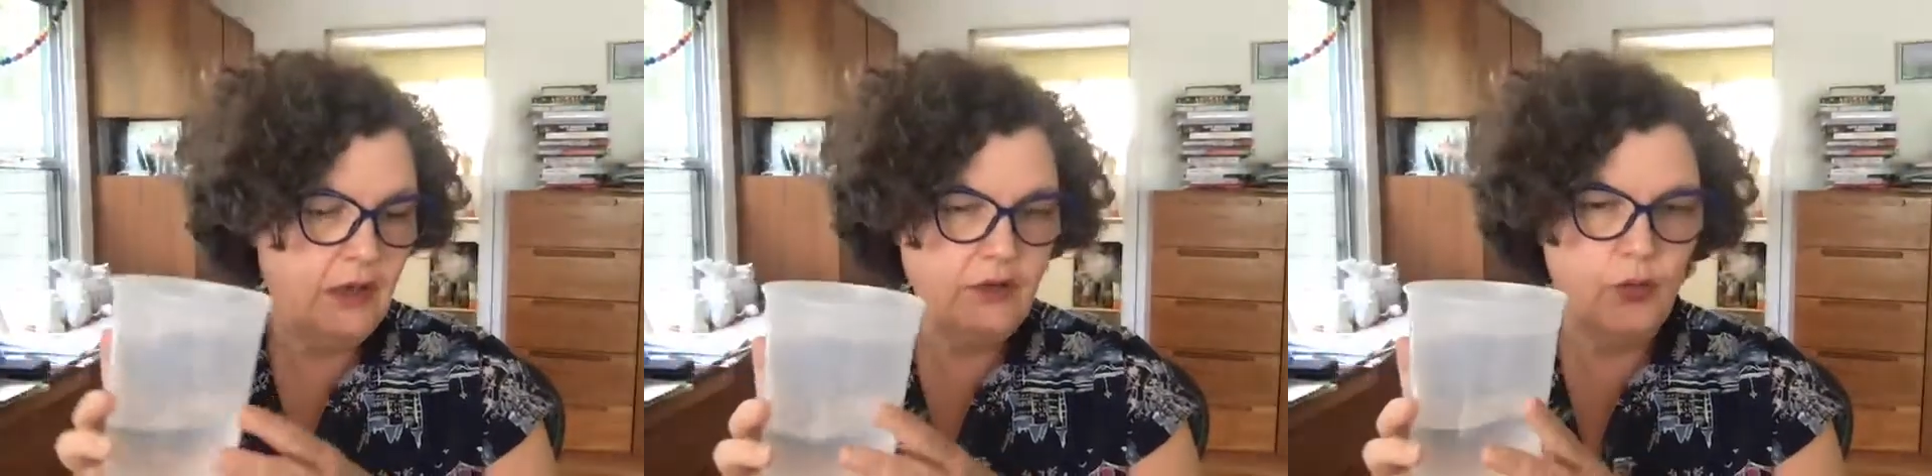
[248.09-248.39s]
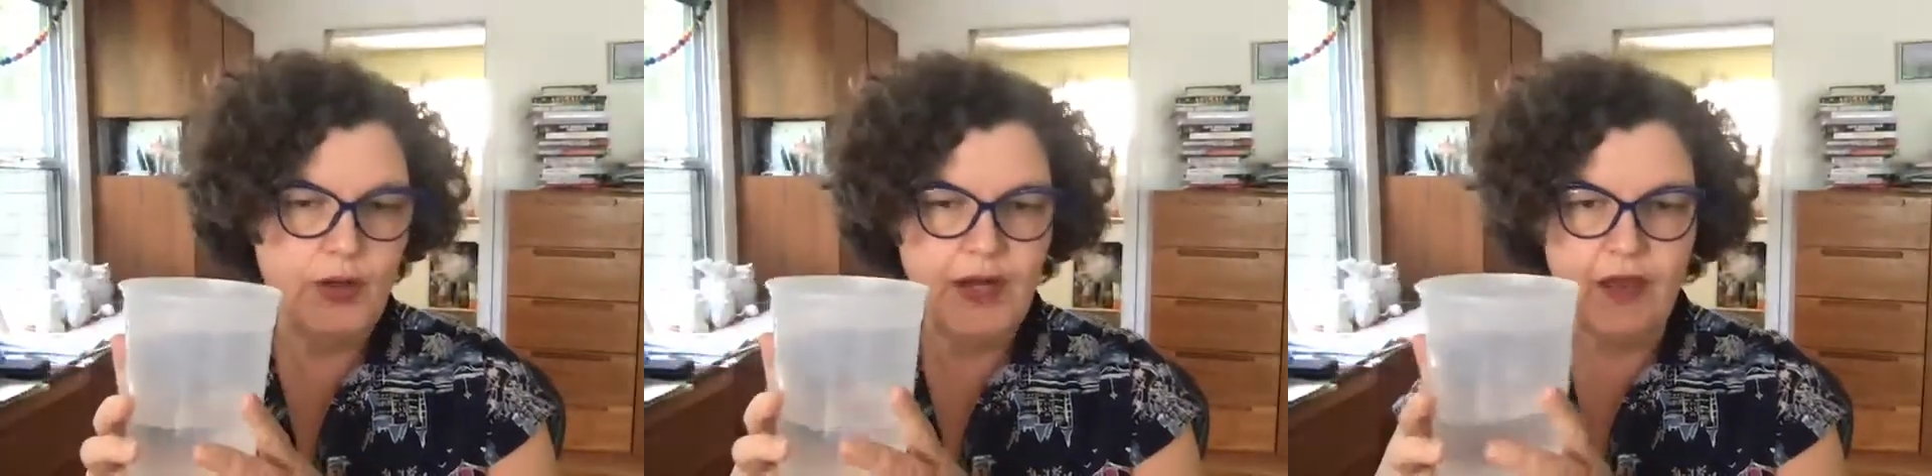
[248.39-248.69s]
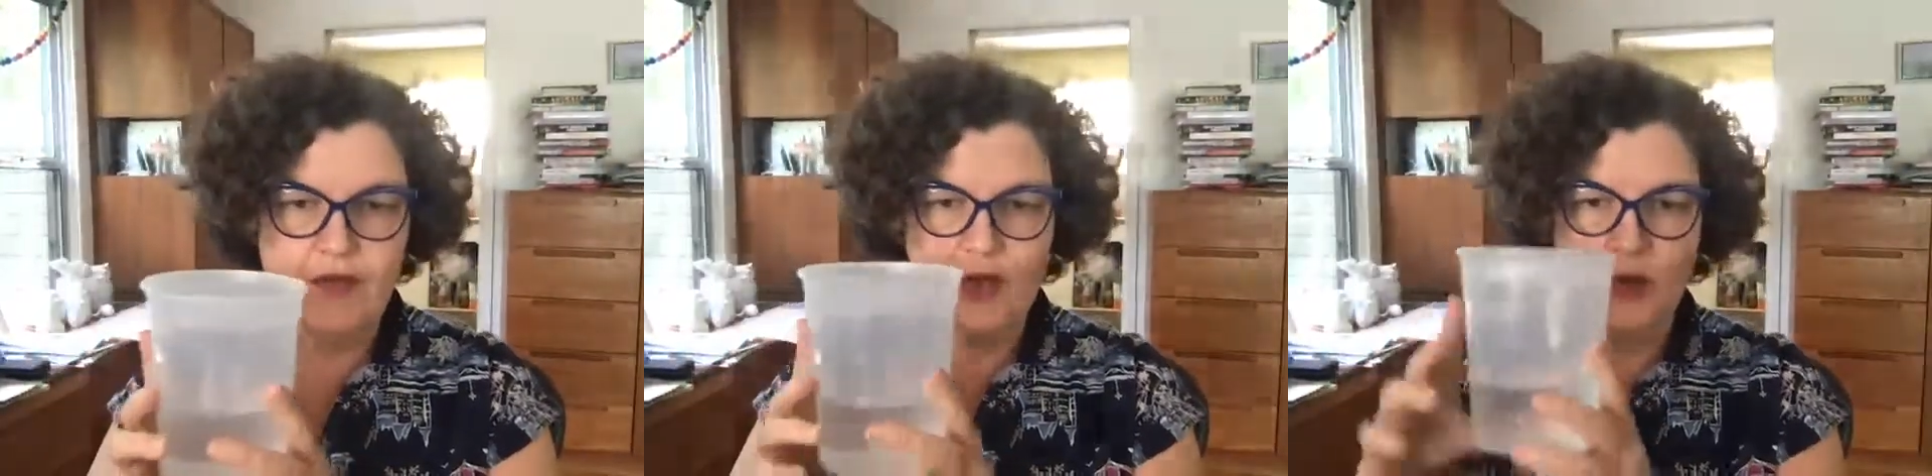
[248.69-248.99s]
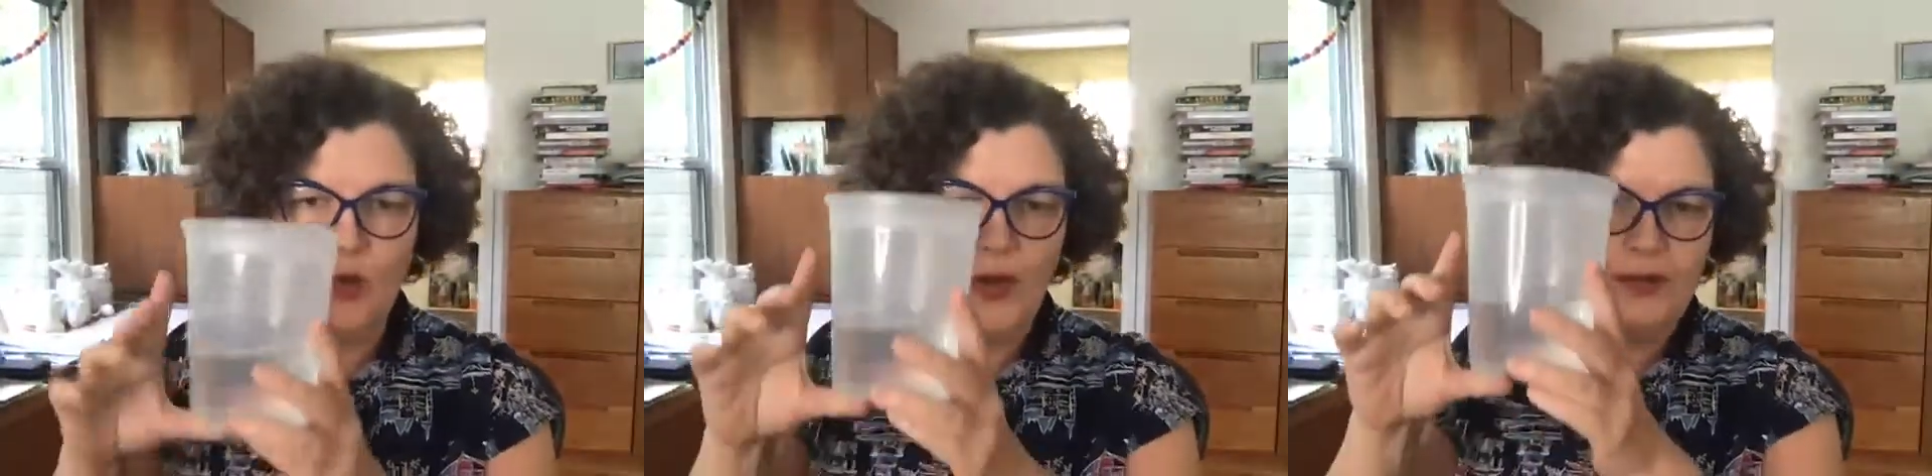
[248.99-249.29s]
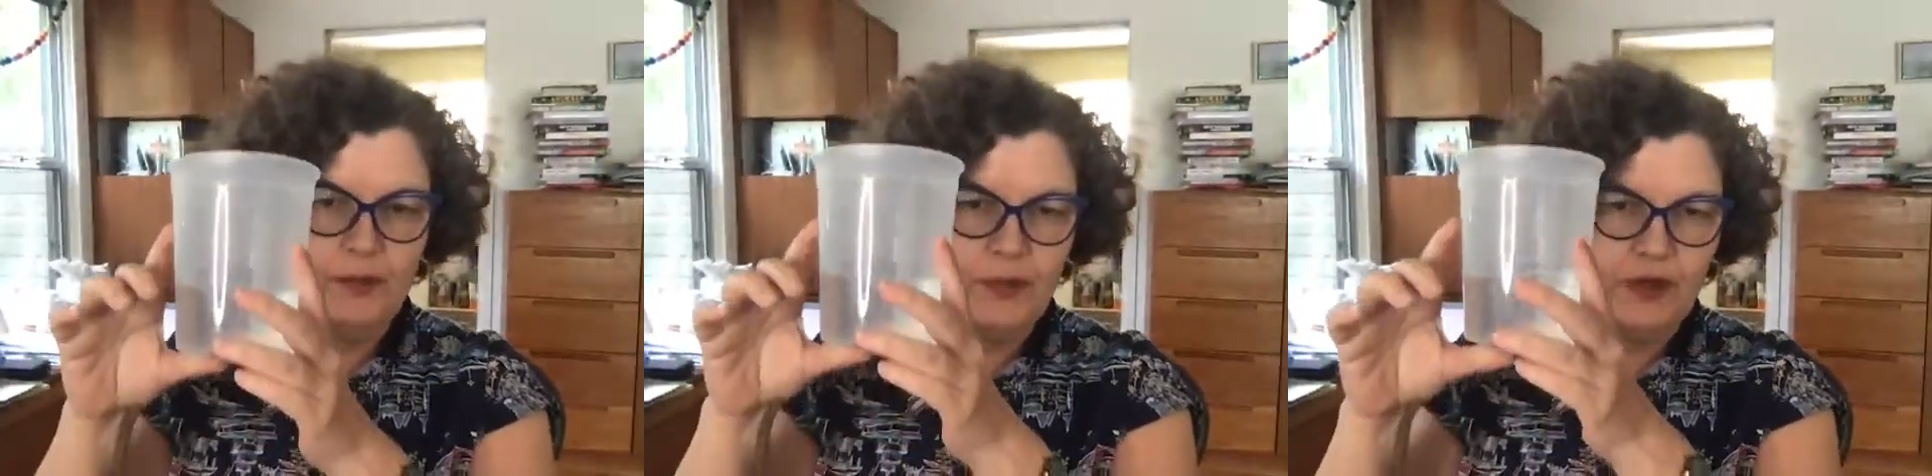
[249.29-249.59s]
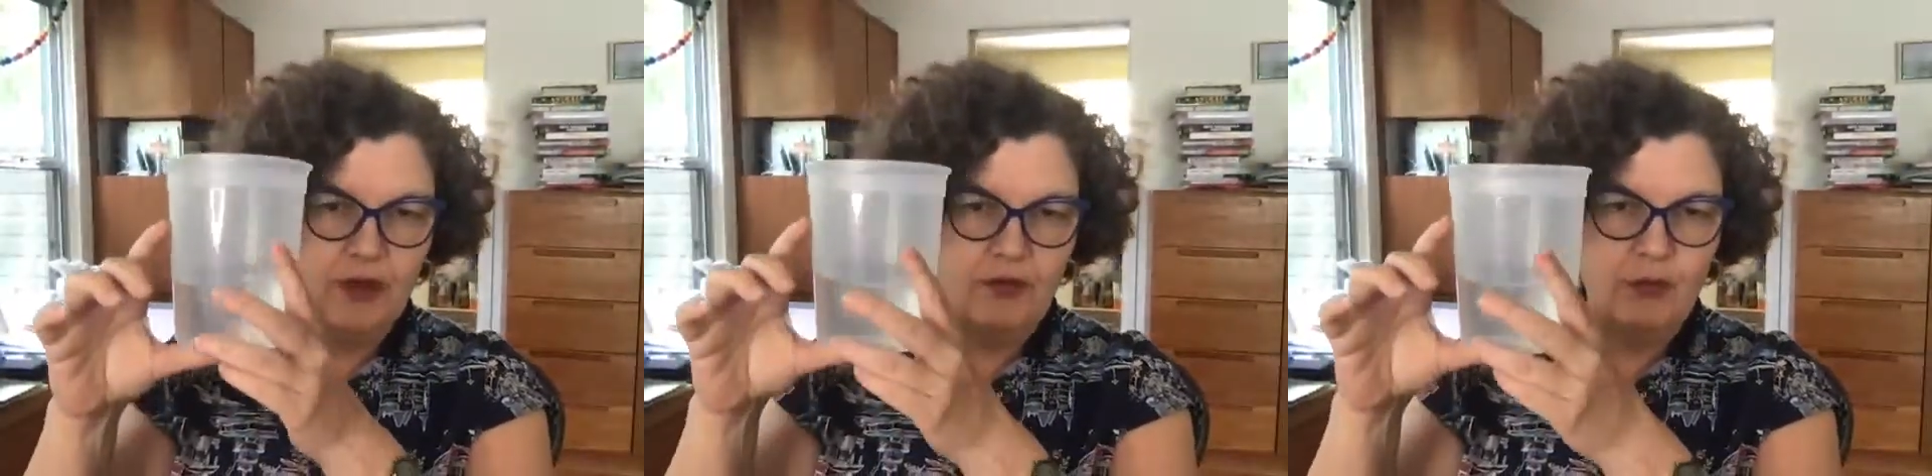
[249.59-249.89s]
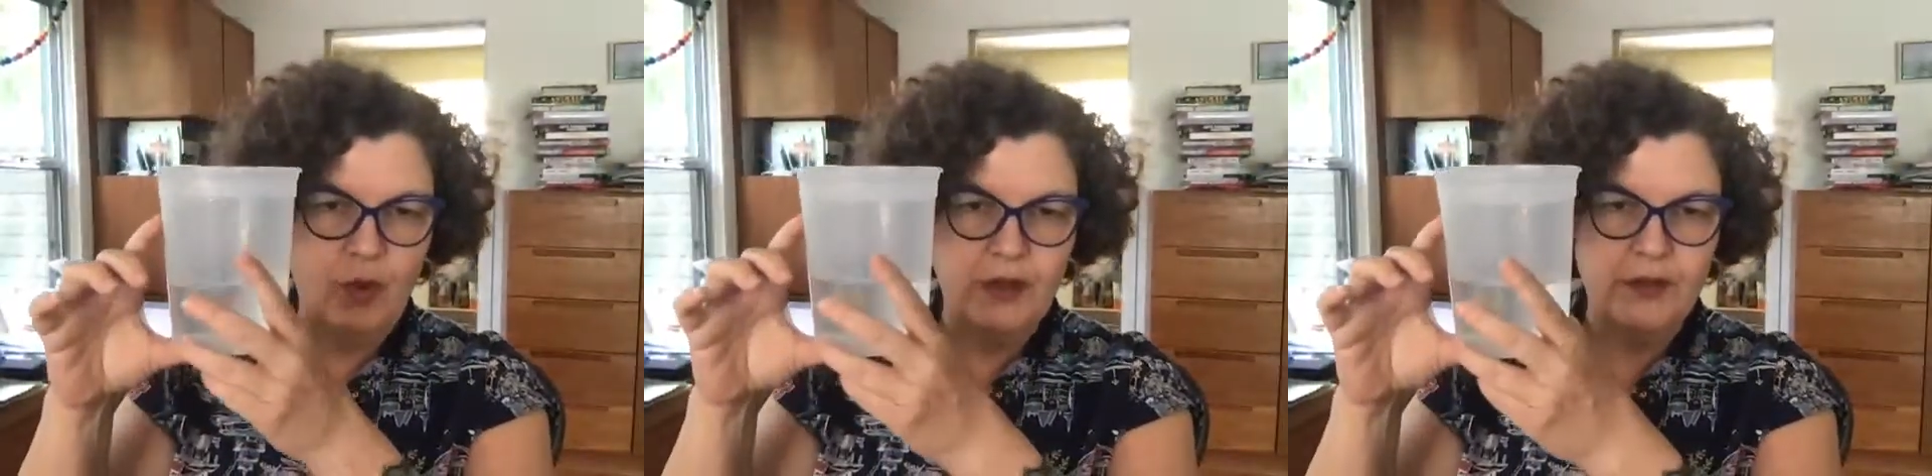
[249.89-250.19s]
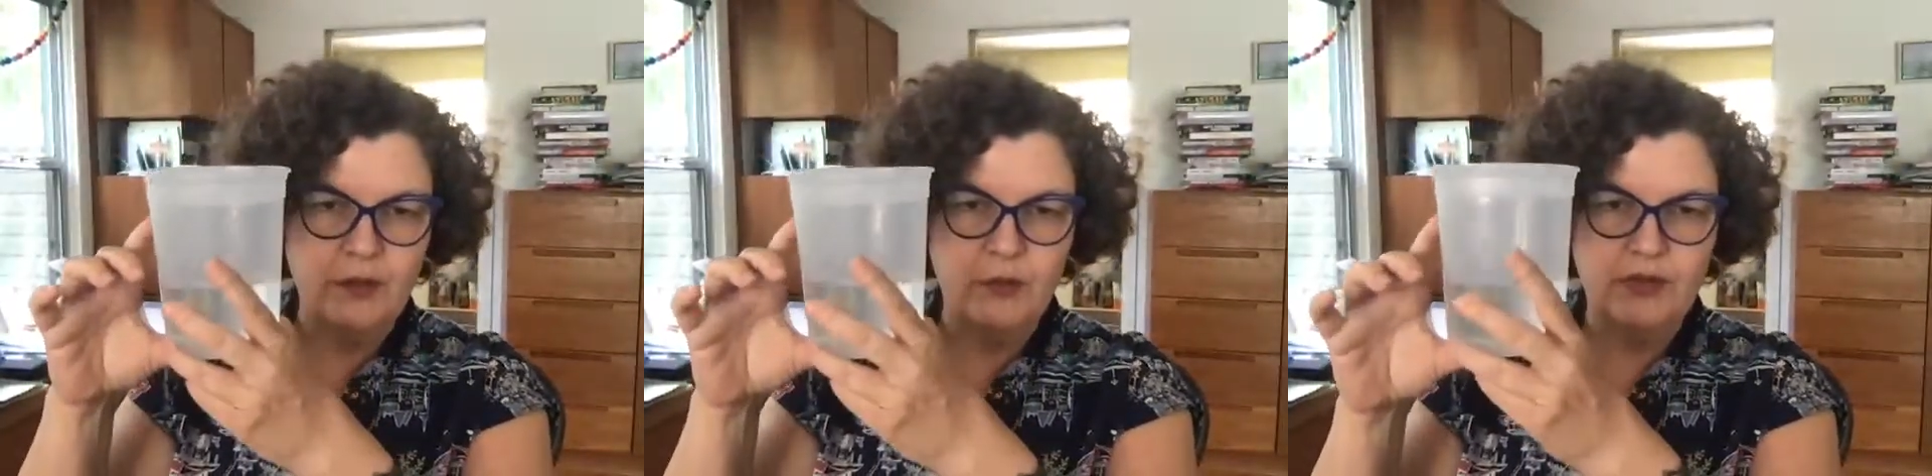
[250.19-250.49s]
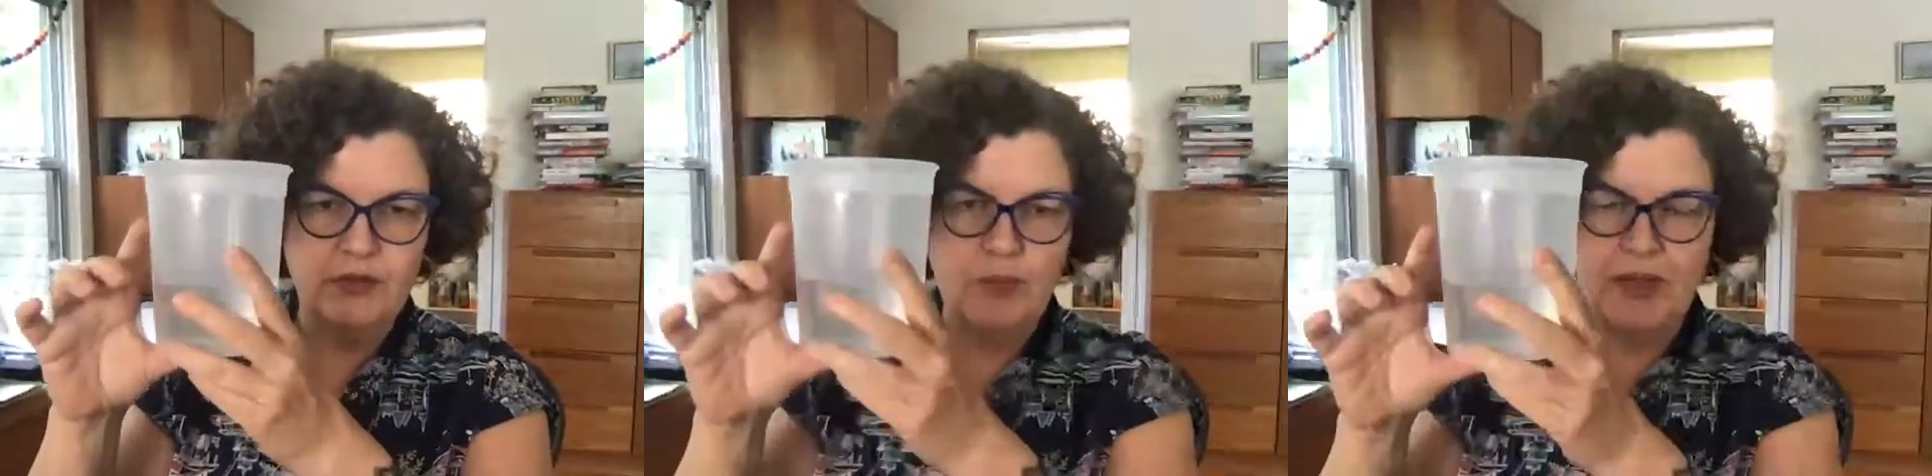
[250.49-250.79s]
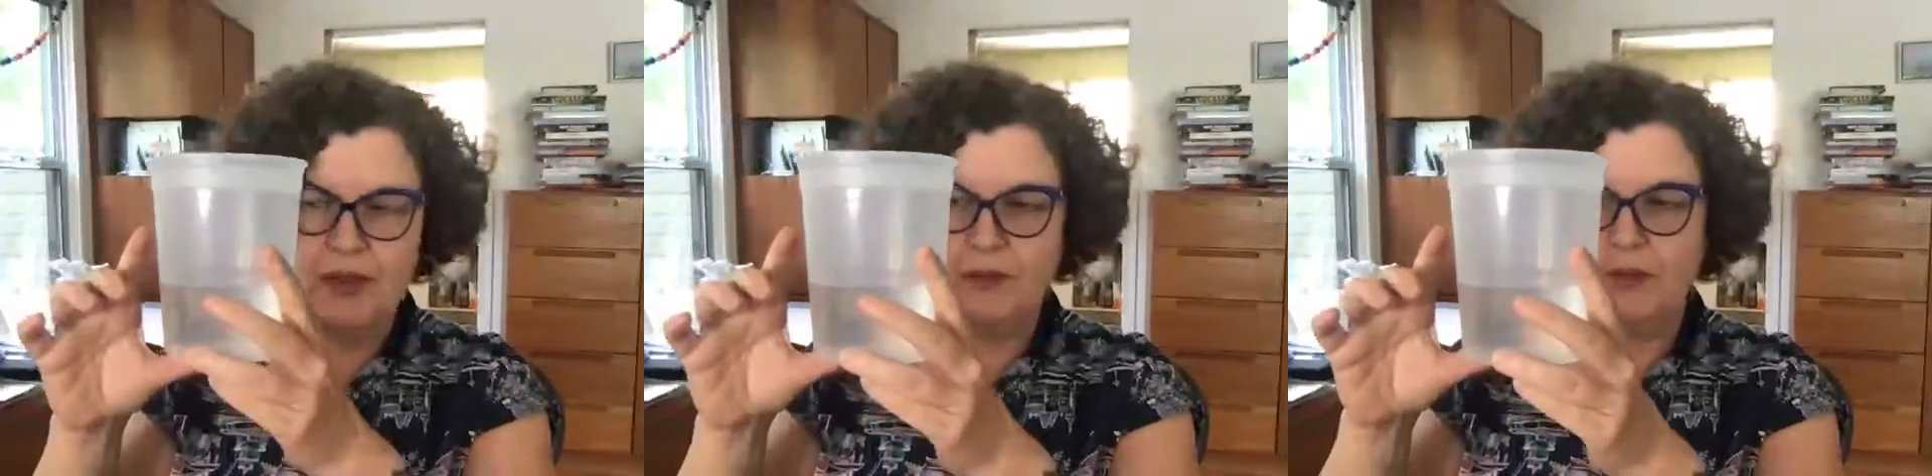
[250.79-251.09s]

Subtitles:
You want to have quite a bit of water when you paint